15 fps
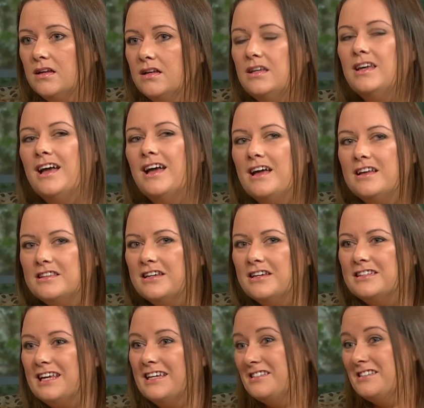Yeah, they,
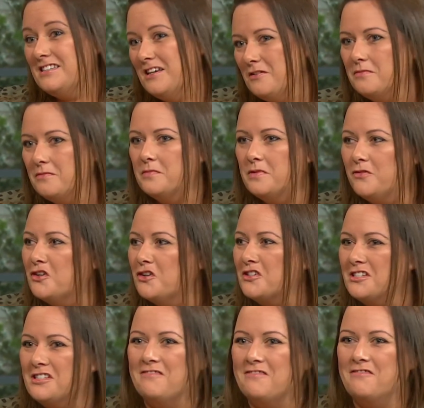as I said, reluctant to
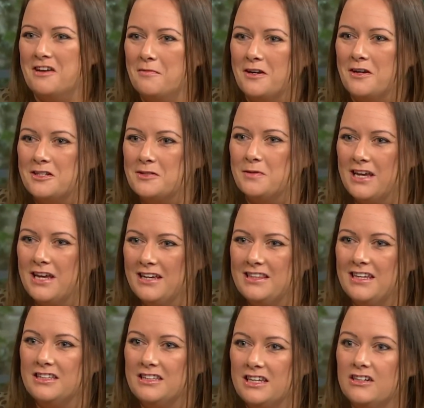say real winners, but yeah, they,
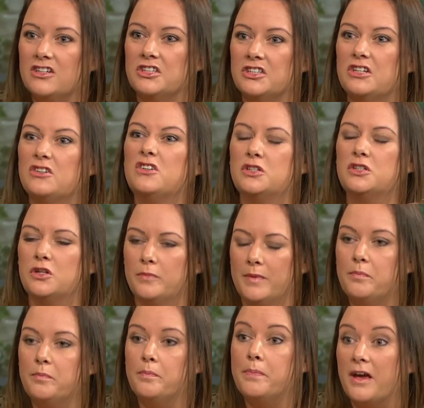they're, they're going to come out
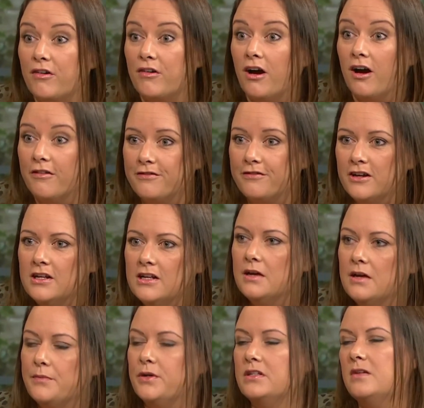better off.
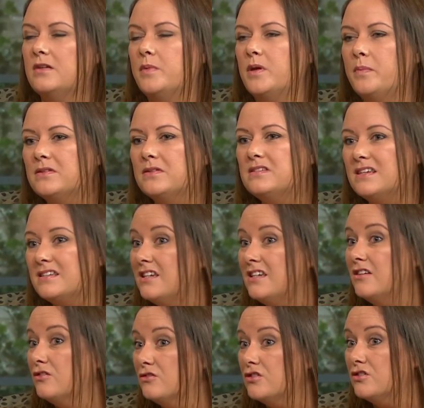It'll be about
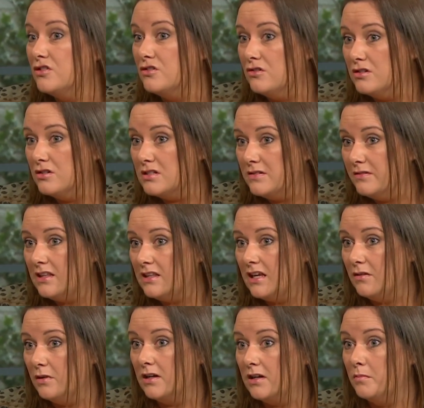1,600 euros they
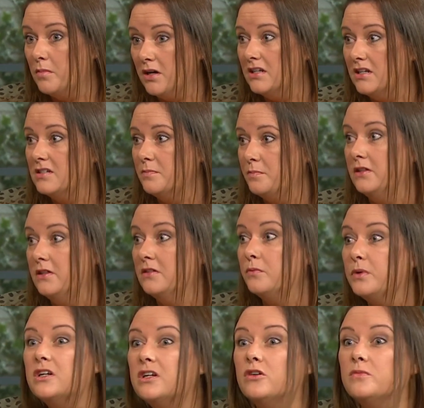will combine in, when
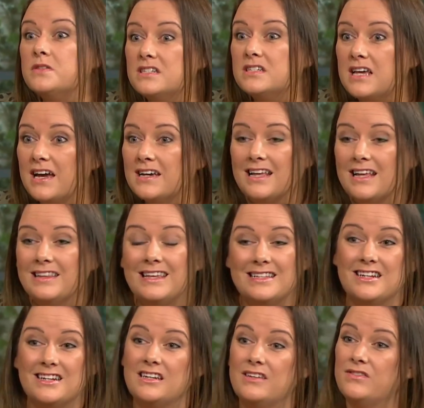it comes to tax. And that's
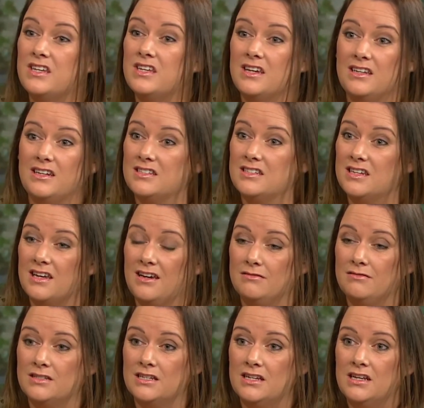not even taking into
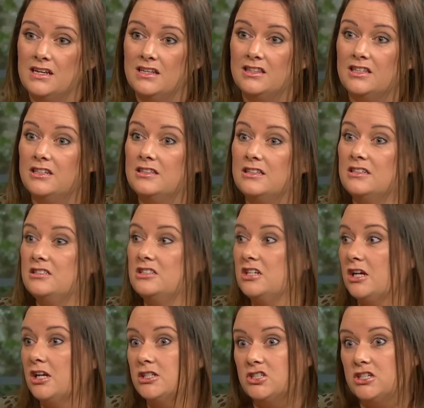account the, the
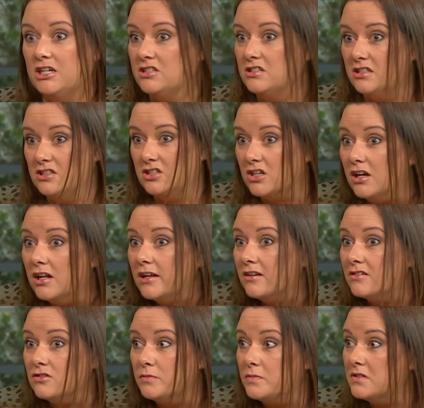ch- changes in the childcare
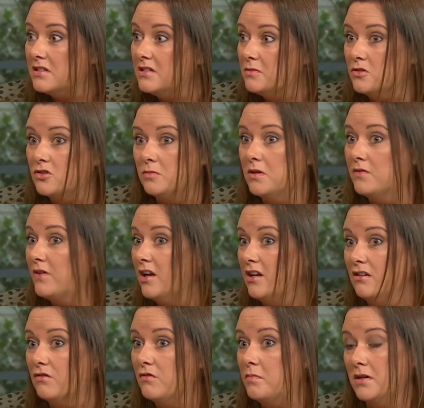subsidies, which could be a value
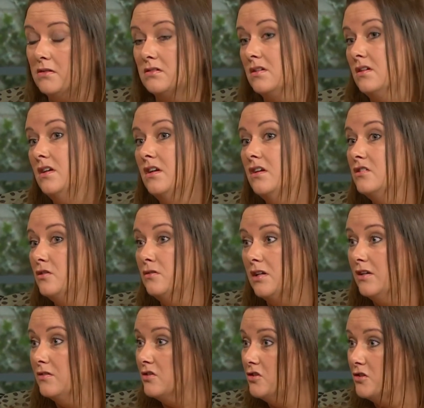of about
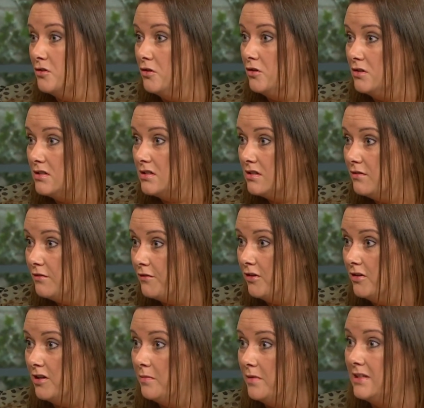2,000 euros for
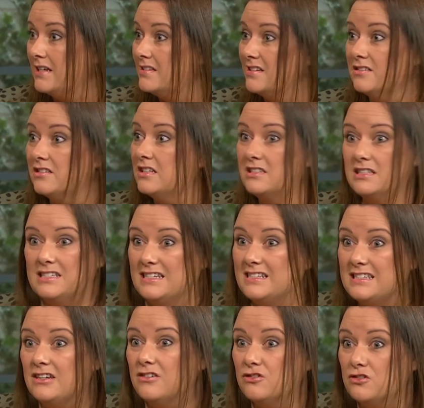them. That's The, the
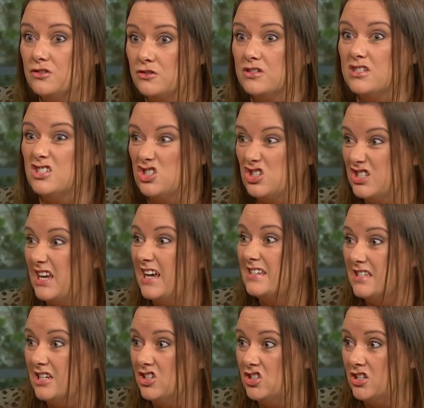1,600 euros is just
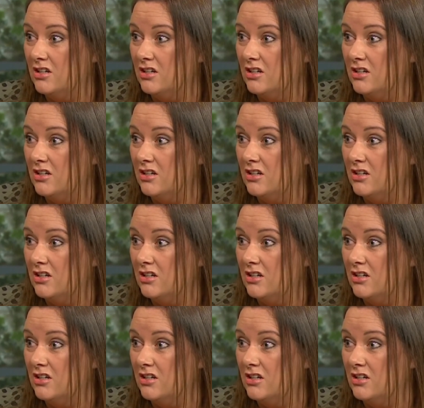taxation.